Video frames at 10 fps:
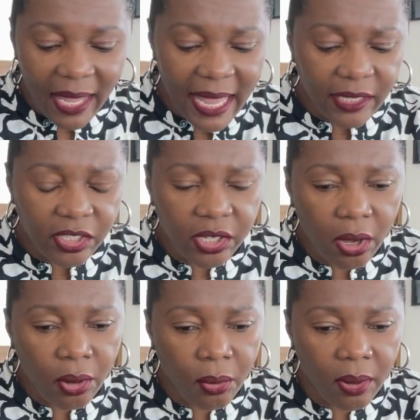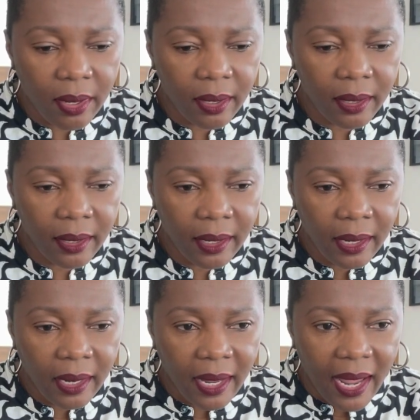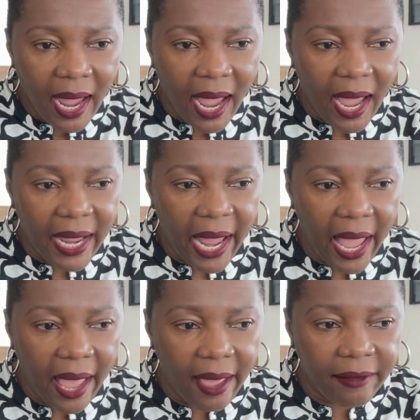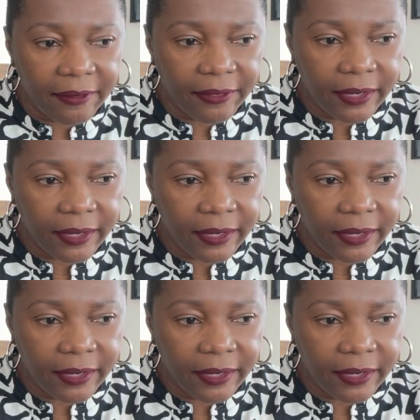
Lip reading: And so I have